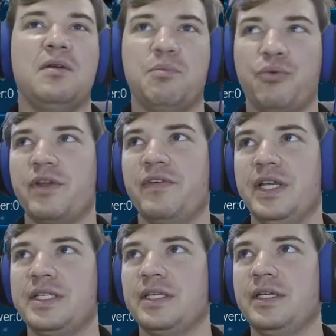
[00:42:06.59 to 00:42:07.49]

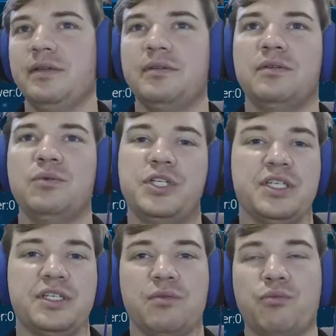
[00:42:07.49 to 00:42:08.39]
previously, which
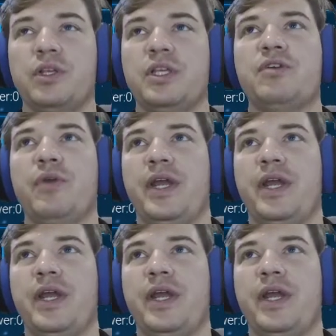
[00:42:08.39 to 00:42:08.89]
is really great.